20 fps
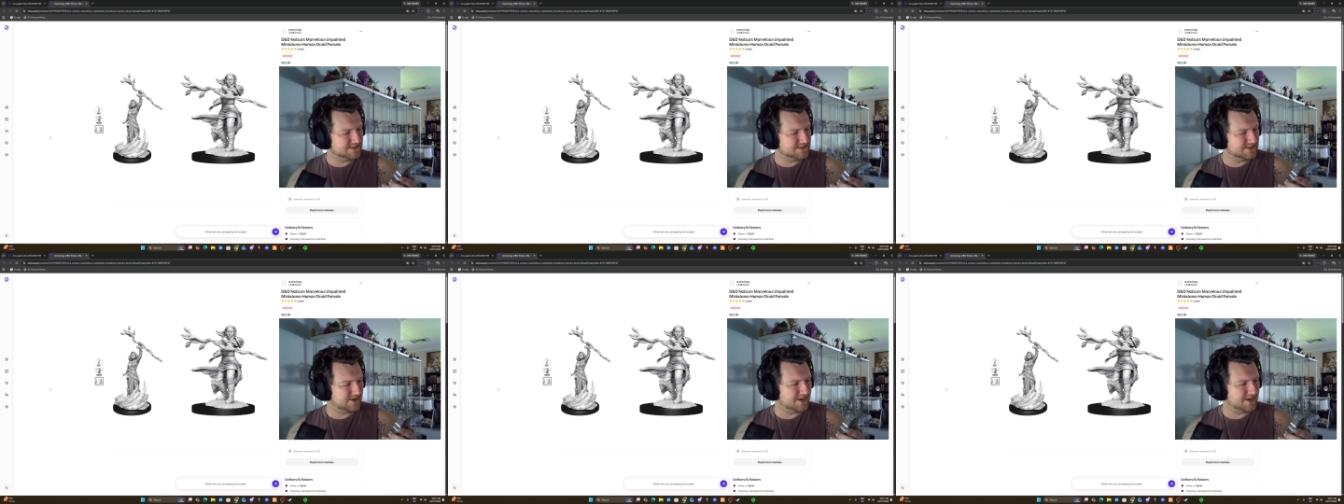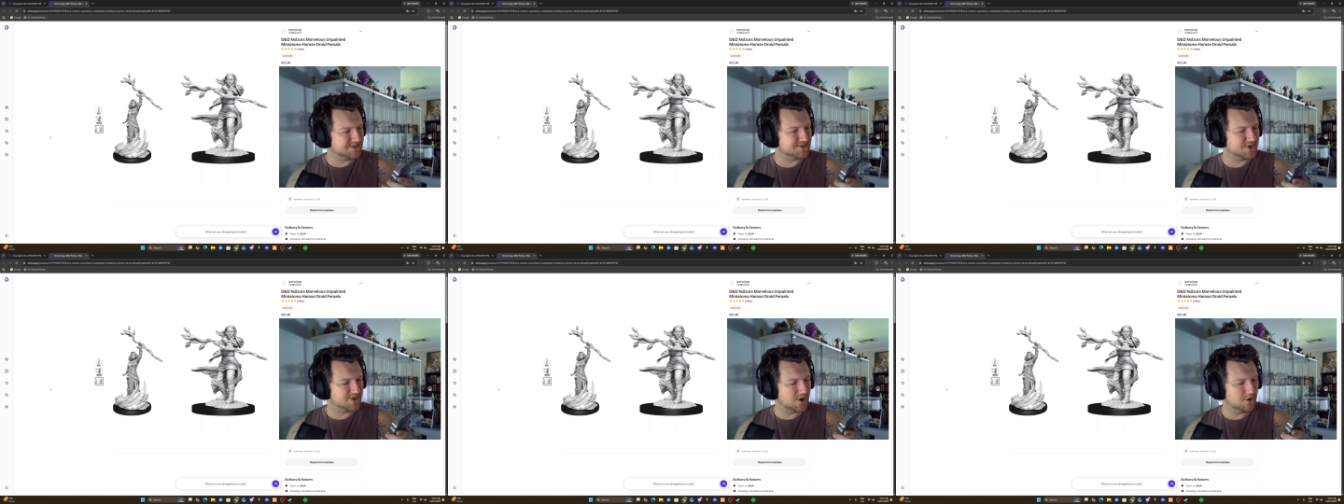
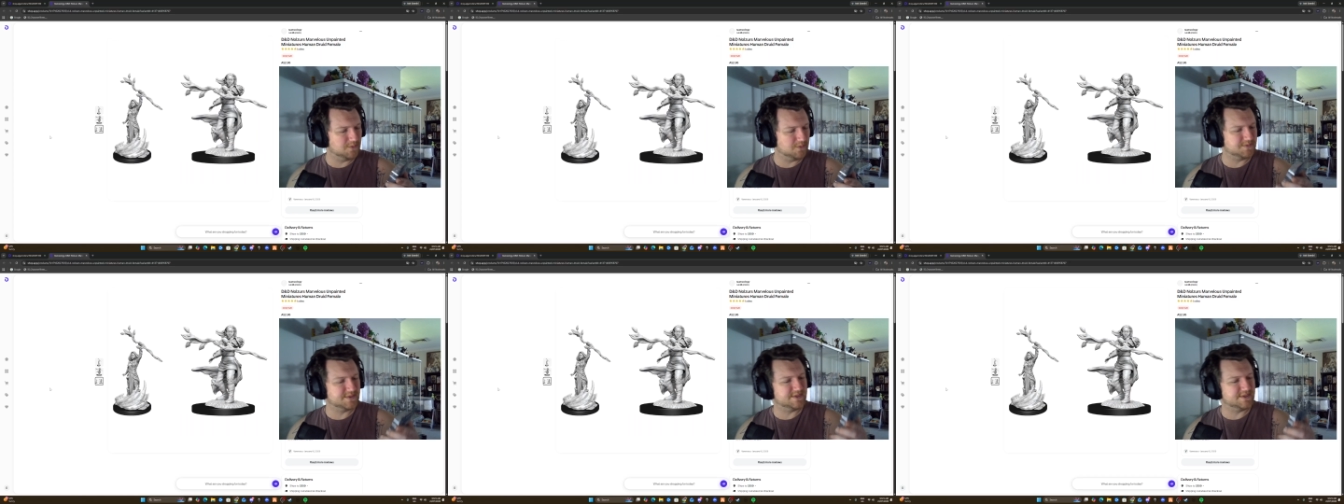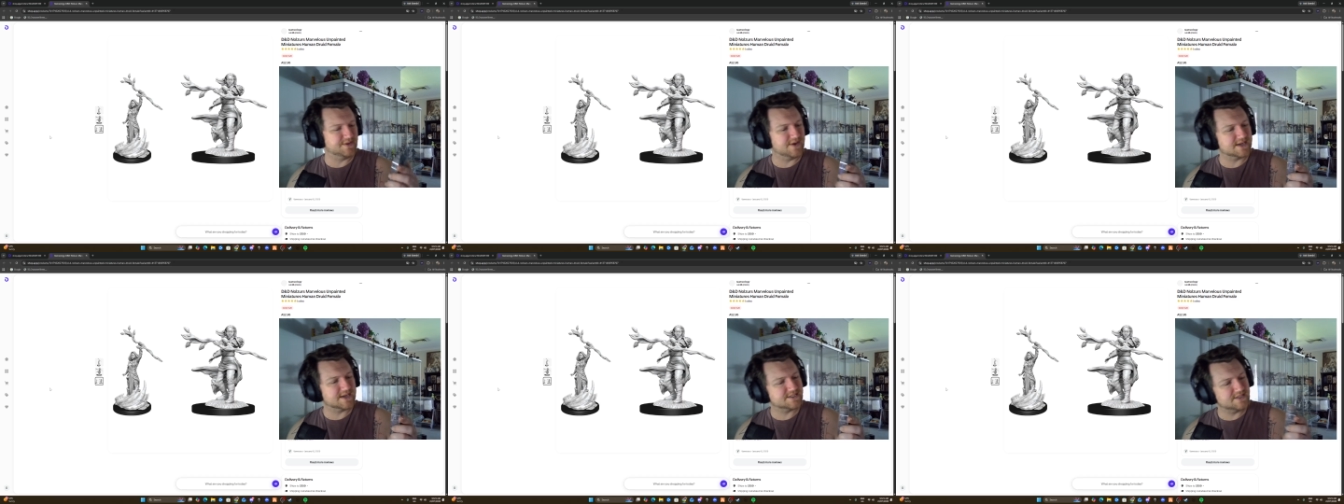Nice sculpts.
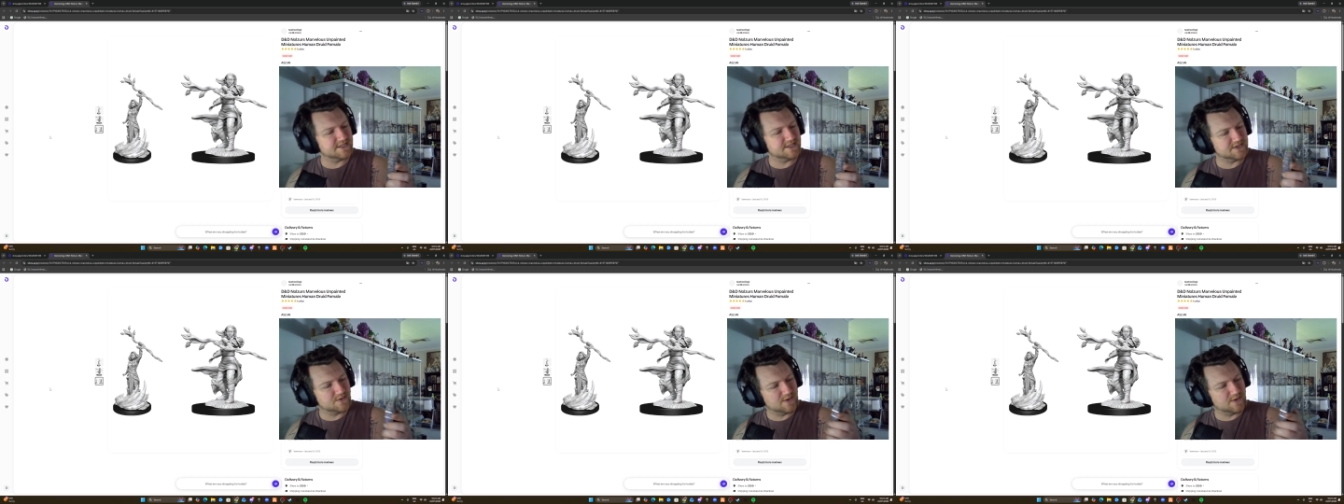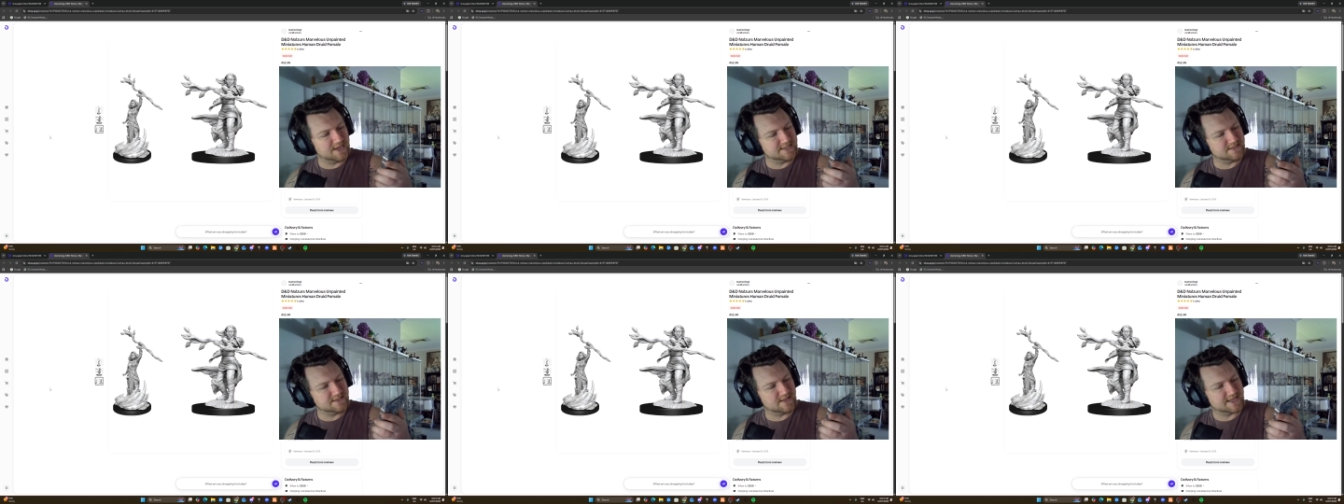They're actually
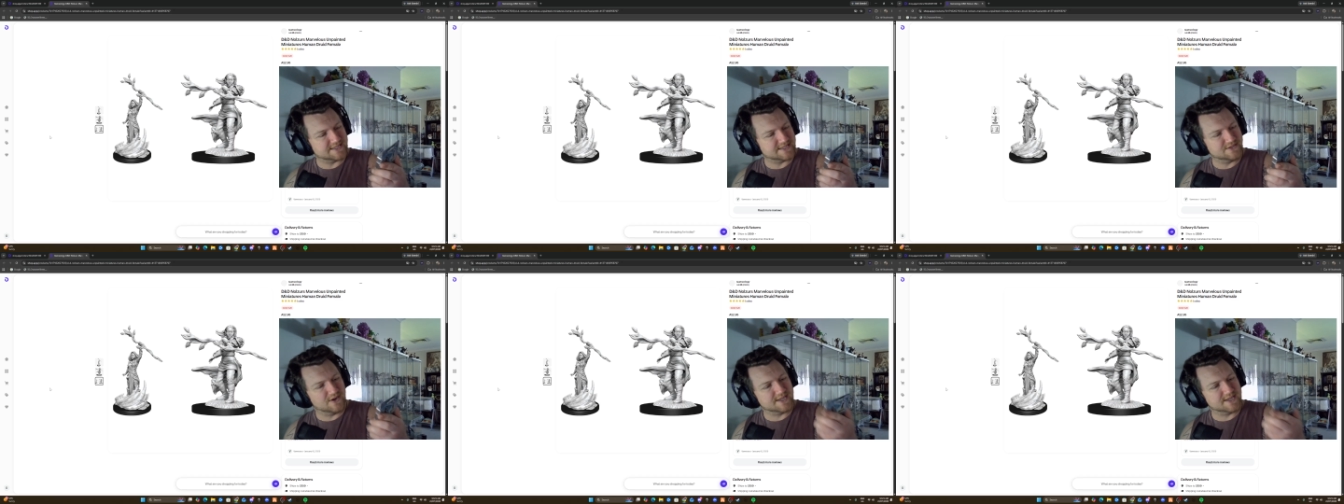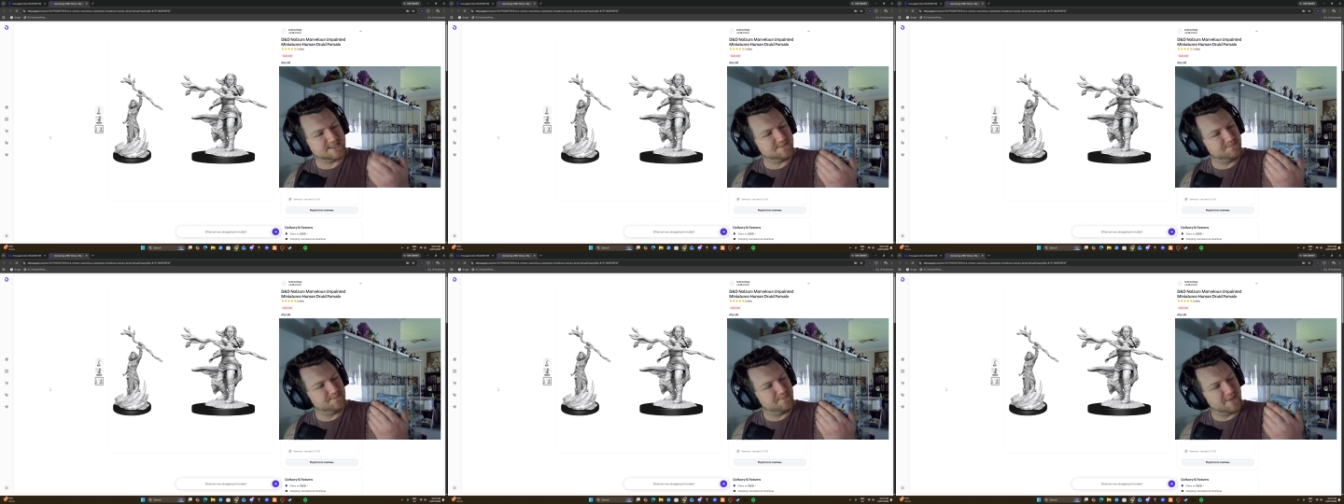quite like
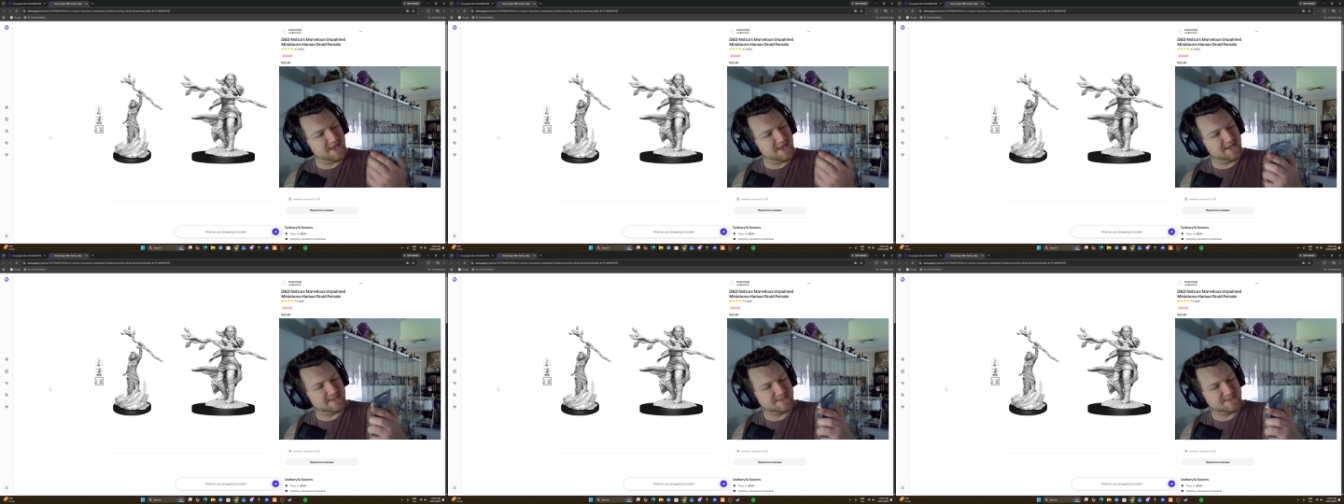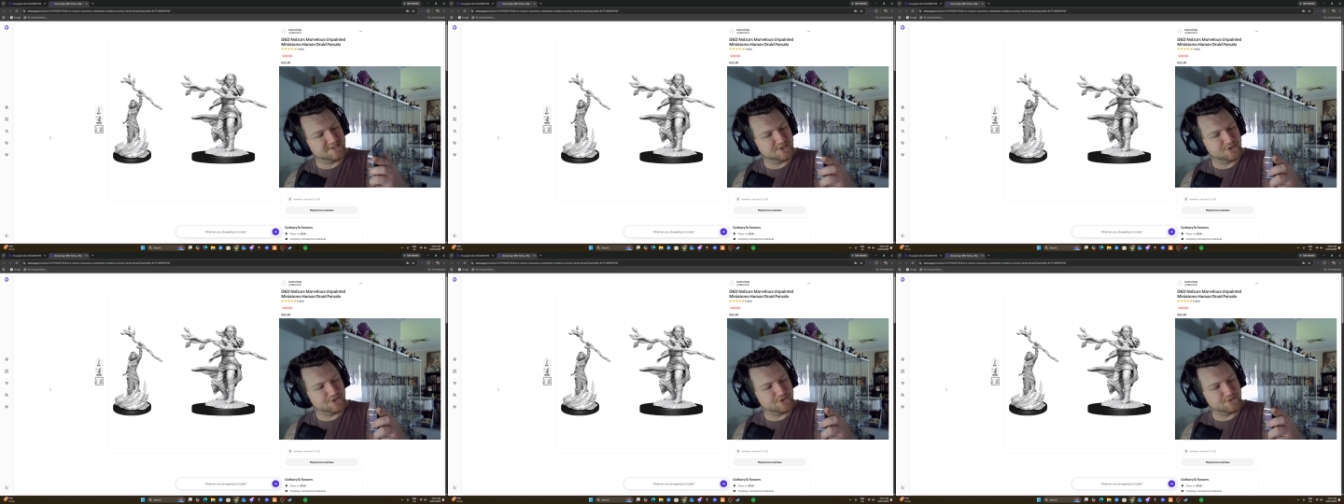nice and big
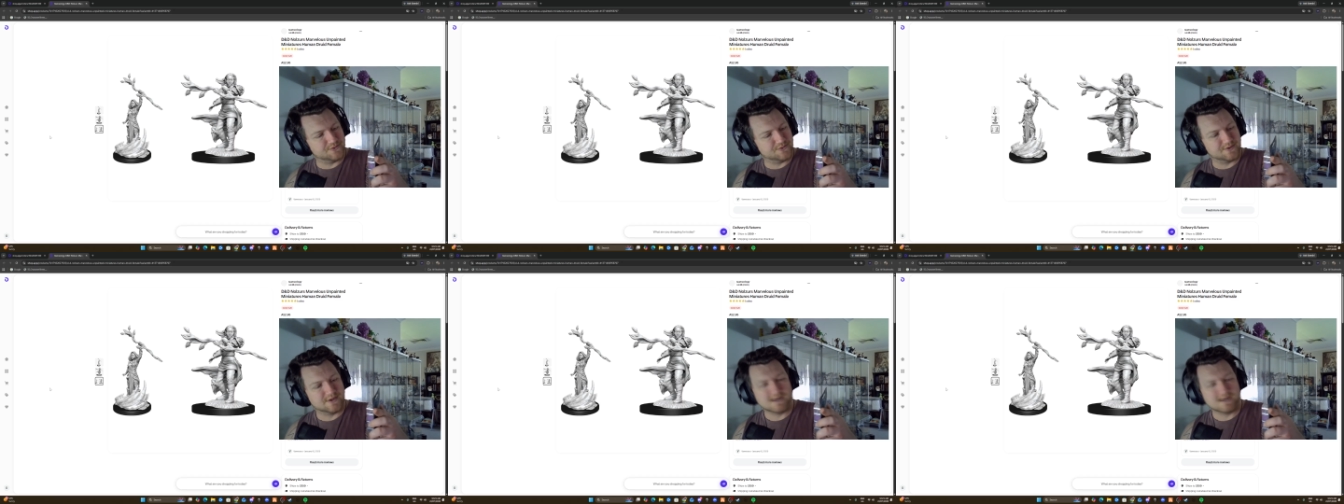too.